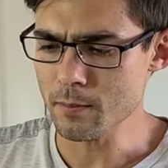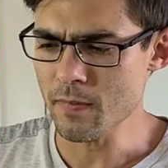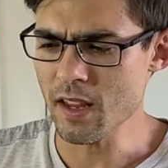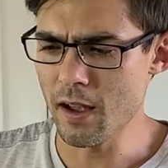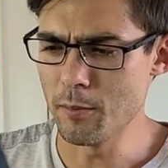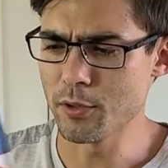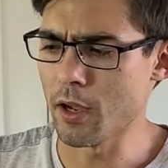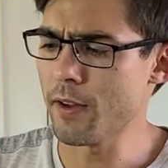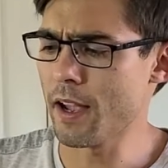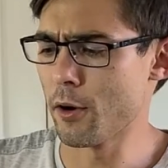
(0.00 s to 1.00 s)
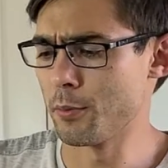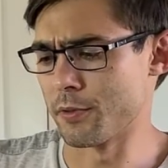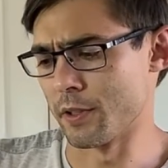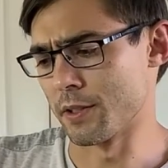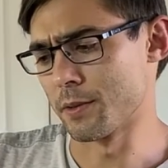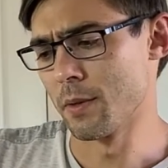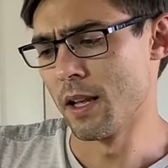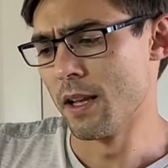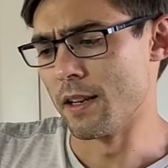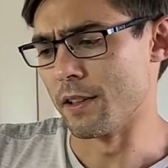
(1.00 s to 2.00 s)
So I have high hopes for this.
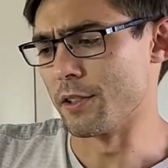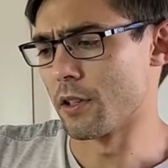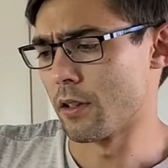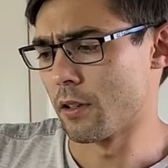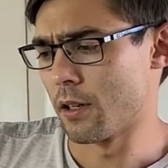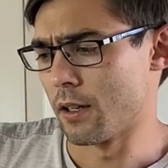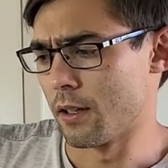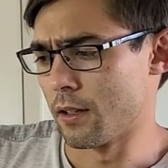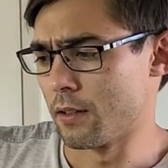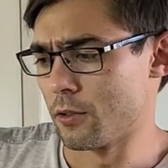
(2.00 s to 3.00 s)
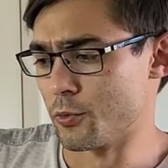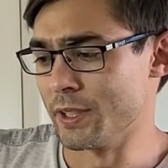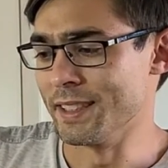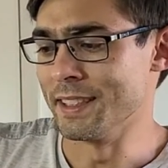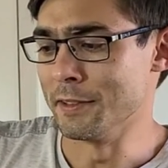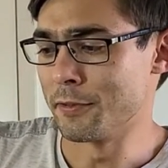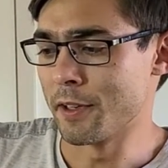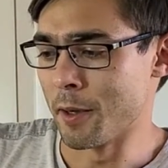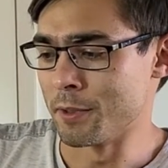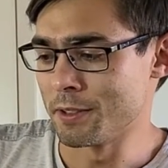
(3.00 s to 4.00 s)
Now these are Relief
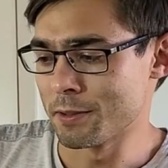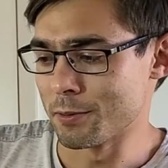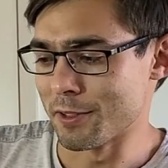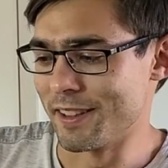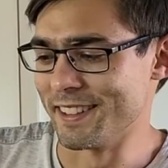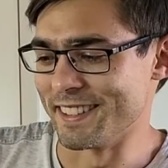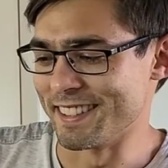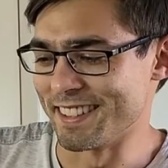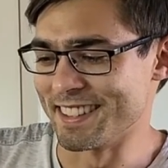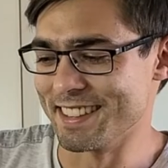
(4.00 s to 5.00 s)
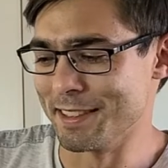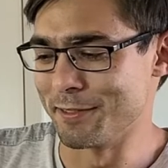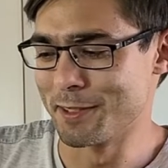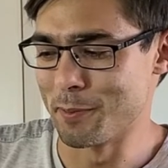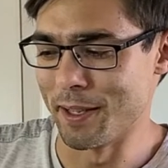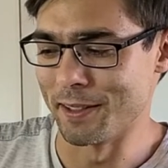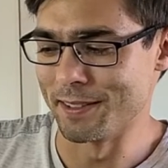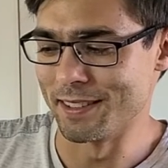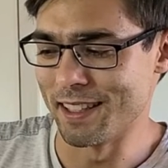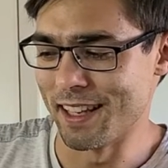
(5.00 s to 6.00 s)
gummies, with leaf
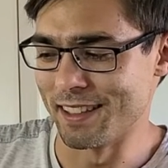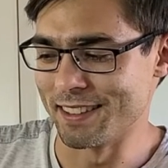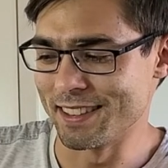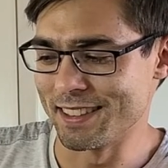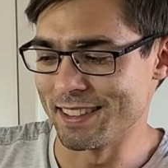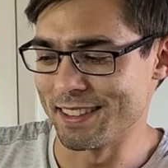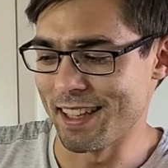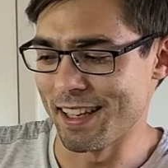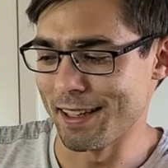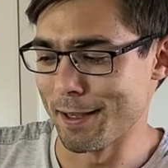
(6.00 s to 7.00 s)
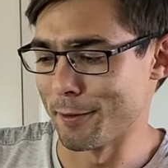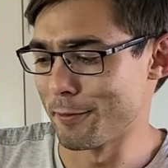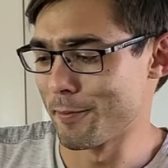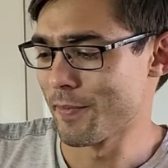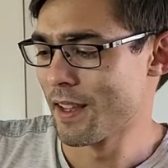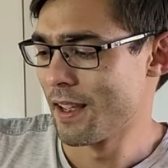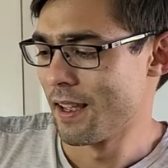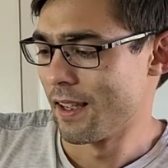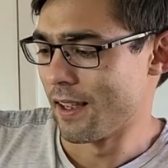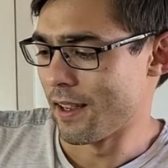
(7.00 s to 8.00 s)
spelled L-E-A-F.
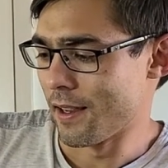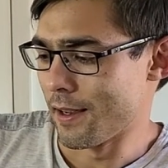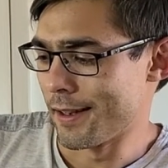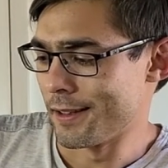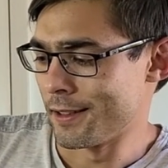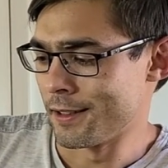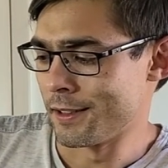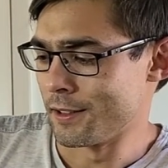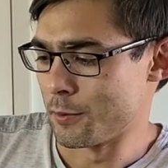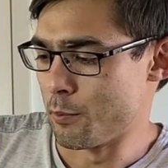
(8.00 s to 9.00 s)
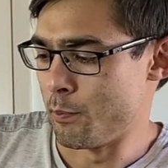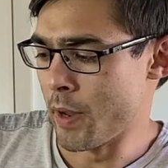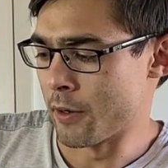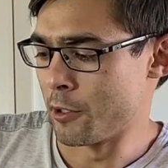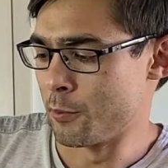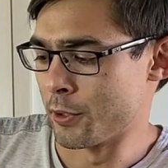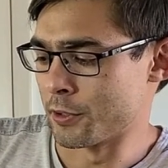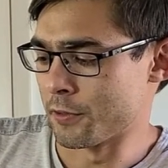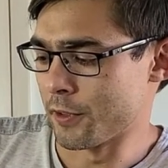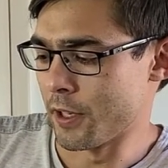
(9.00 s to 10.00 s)
And it is berry
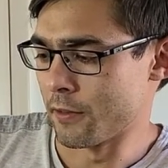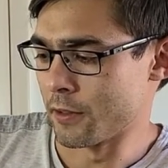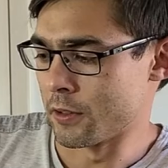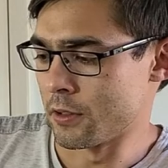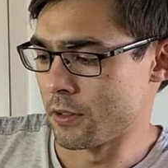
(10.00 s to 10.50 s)
burst flavor.